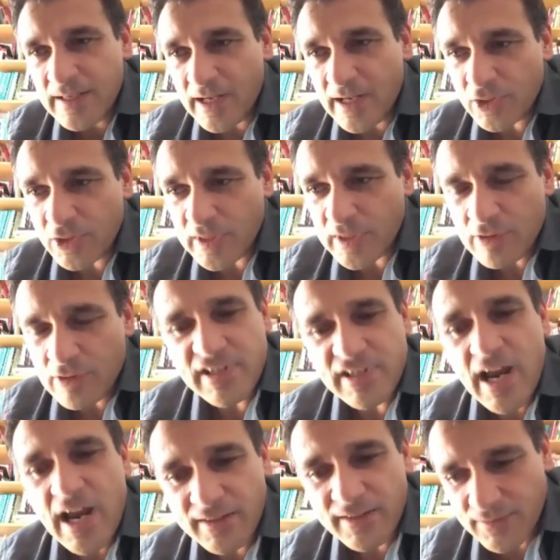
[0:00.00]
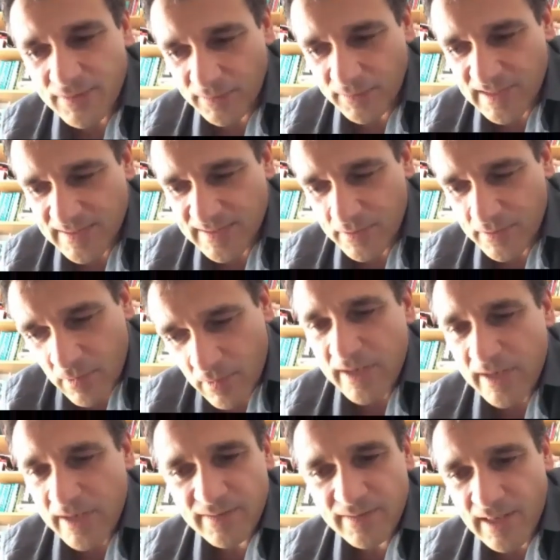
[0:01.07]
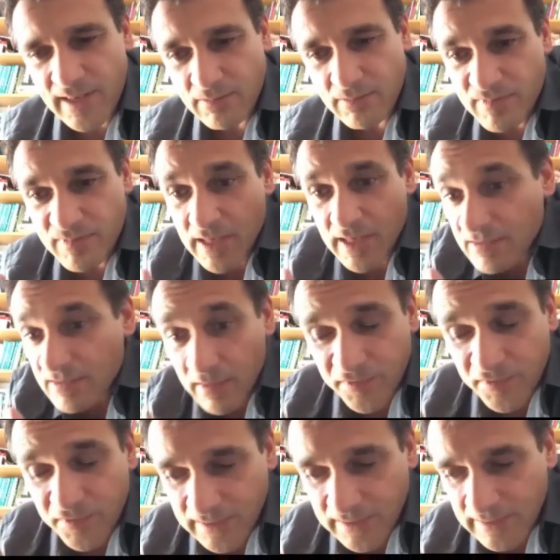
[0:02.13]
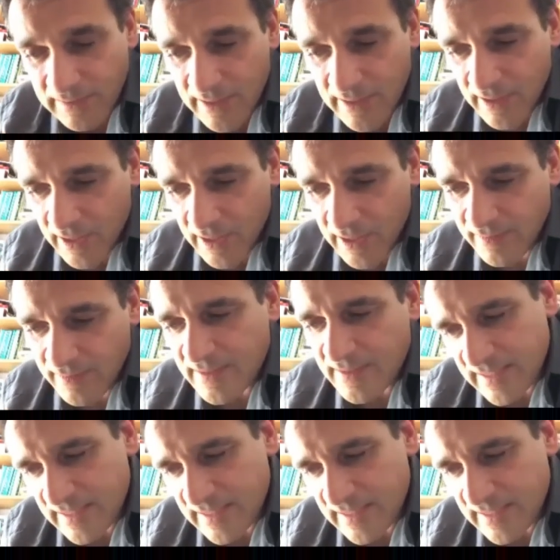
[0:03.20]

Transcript: actually react to this the way they feel. And this is